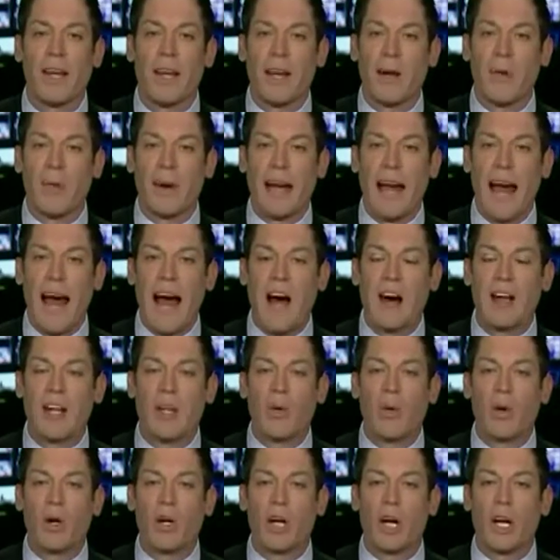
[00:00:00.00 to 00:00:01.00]
In reality,
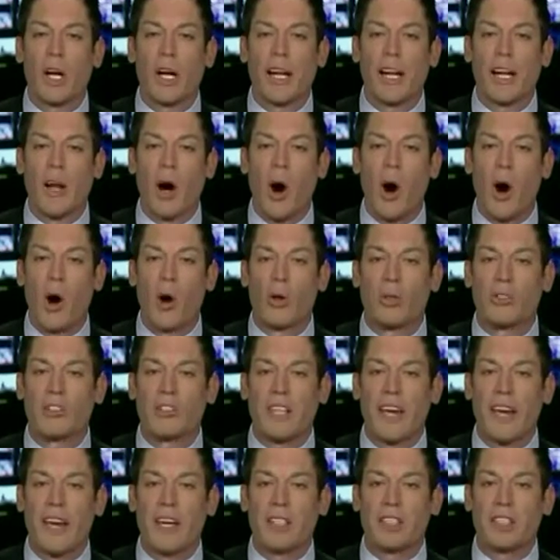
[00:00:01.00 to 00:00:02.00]
we're going to need a
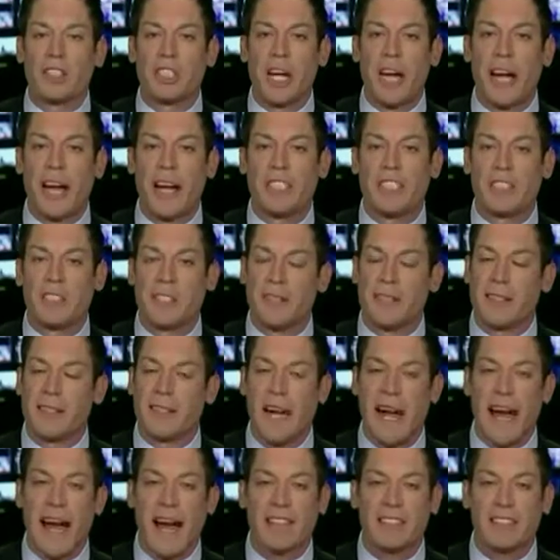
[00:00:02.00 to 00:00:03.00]
whole-scale change to the
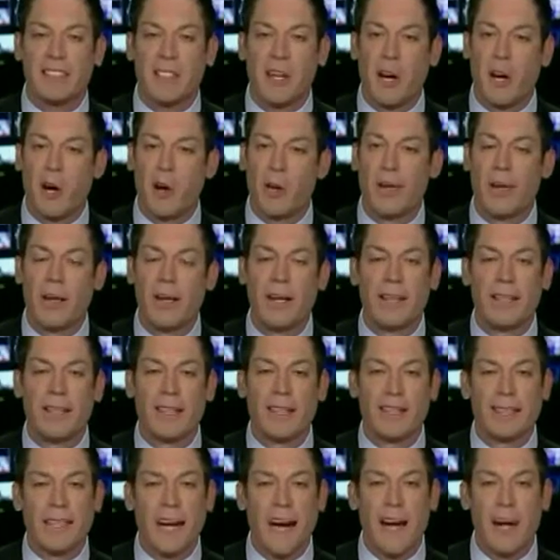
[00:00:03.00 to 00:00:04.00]
tax code, the
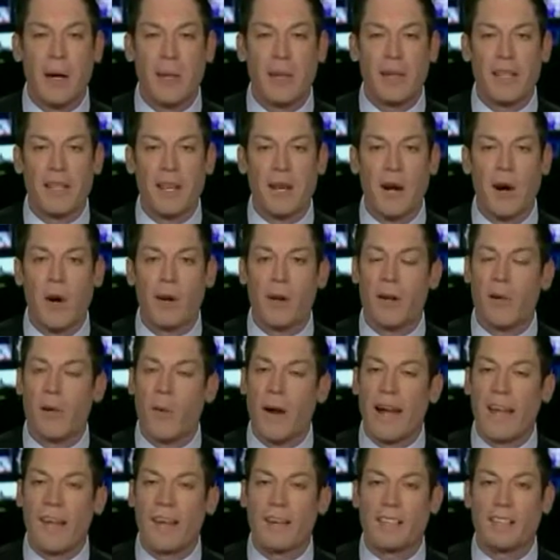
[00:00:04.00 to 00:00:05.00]
entitlement code, and
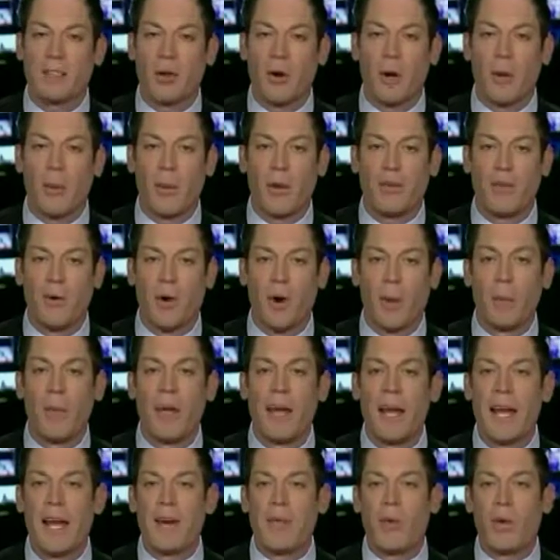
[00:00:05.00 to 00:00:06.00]
regulatory reform
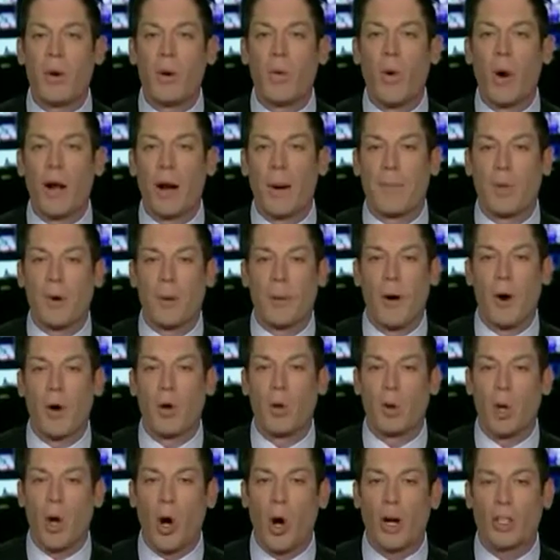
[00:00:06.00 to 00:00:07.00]
if we want to
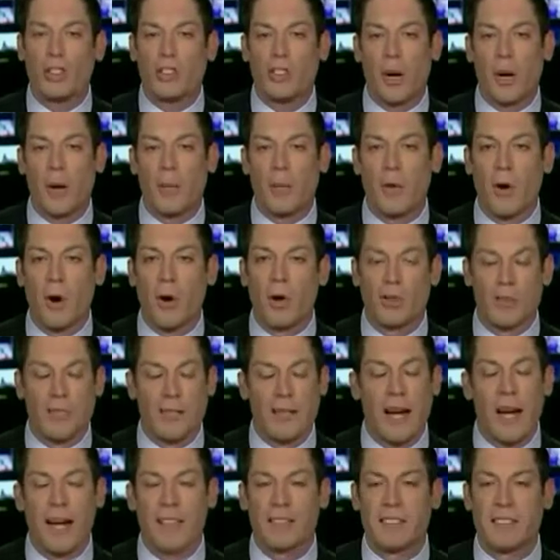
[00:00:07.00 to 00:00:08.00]
promote long-term growth
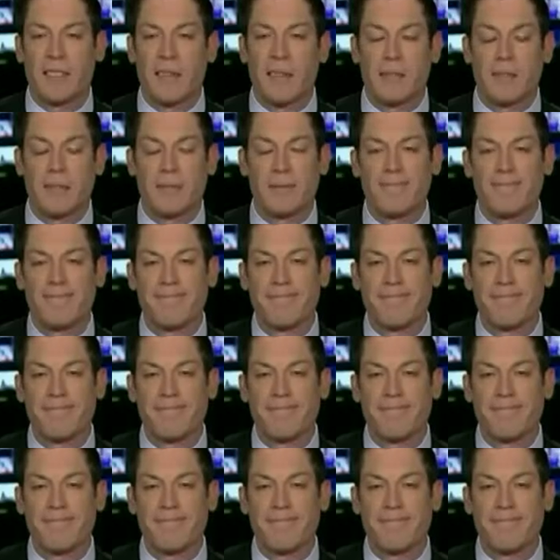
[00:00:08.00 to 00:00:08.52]
in the United States.